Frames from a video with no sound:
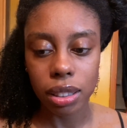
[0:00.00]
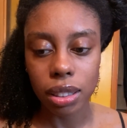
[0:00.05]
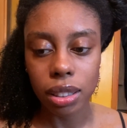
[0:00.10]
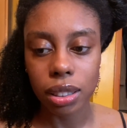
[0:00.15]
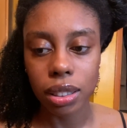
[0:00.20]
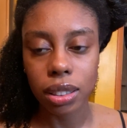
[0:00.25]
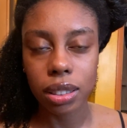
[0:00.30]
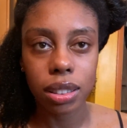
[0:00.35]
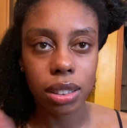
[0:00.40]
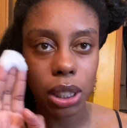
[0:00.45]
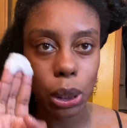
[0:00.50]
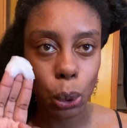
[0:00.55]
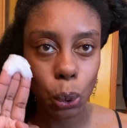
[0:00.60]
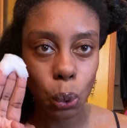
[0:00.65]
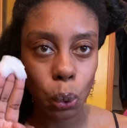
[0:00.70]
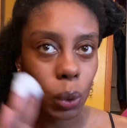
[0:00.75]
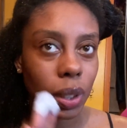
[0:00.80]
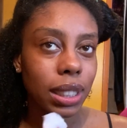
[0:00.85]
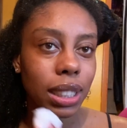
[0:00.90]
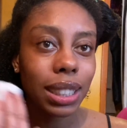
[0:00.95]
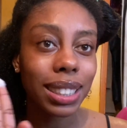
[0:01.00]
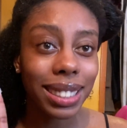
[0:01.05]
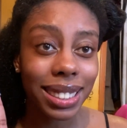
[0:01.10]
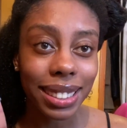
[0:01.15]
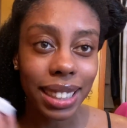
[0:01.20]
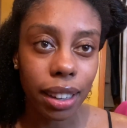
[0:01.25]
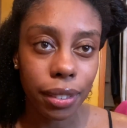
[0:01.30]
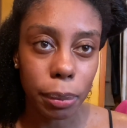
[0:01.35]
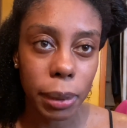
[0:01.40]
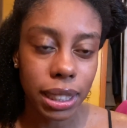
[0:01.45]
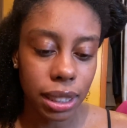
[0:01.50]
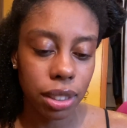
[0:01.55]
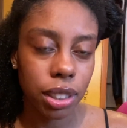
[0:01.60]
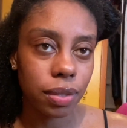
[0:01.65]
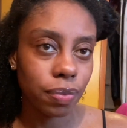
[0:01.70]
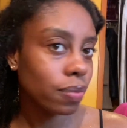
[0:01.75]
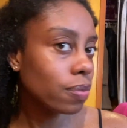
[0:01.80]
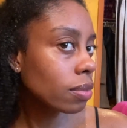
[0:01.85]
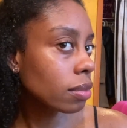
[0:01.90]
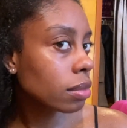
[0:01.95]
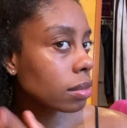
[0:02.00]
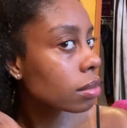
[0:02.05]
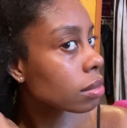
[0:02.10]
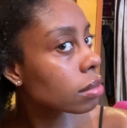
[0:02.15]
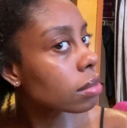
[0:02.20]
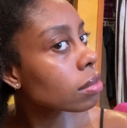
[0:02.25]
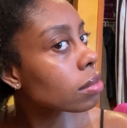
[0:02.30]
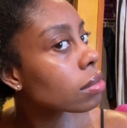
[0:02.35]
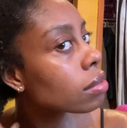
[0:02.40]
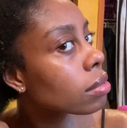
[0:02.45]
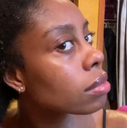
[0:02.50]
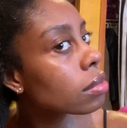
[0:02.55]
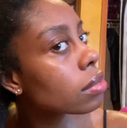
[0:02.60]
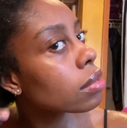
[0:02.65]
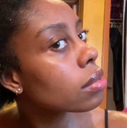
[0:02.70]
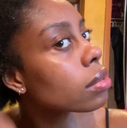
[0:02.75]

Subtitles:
as my cream, and lastly my oil.